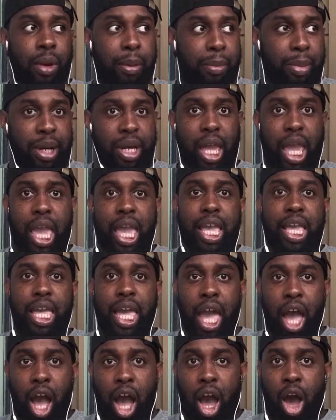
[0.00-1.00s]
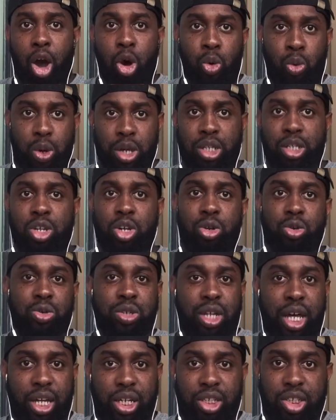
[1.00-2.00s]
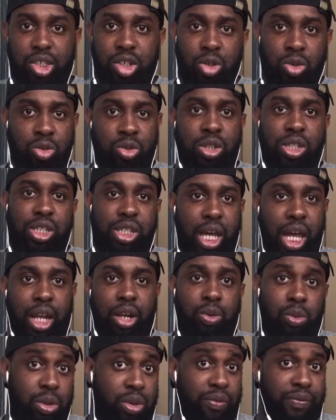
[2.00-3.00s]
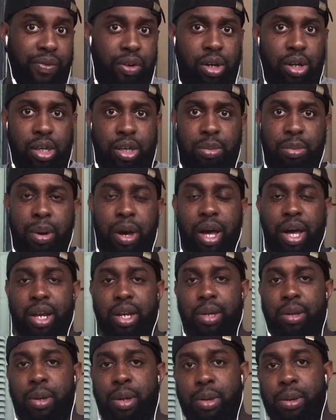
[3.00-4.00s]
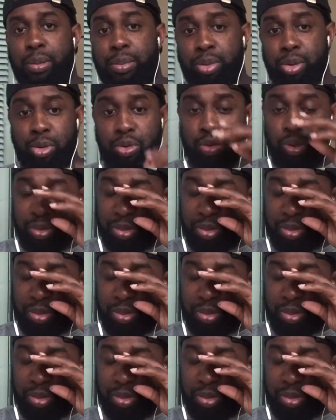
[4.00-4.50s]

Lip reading: But he always goes out and shows exactly what the fuck he buy, and he proves